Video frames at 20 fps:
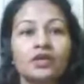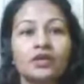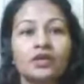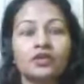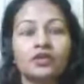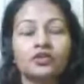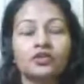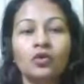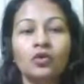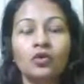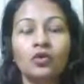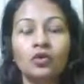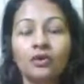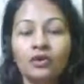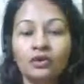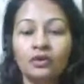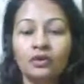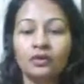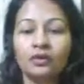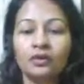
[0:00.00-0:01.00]
So
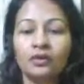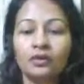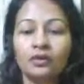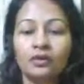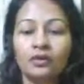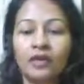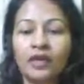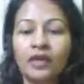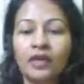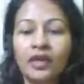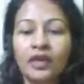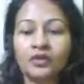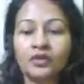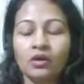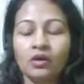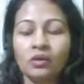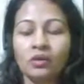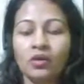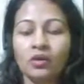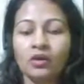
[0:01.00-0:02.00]
when I
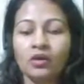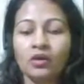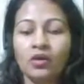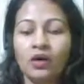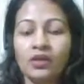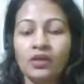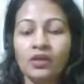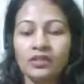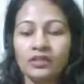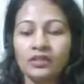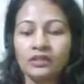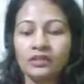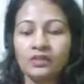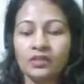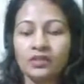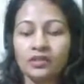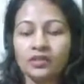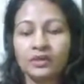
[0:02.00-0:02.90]
talk about concepts,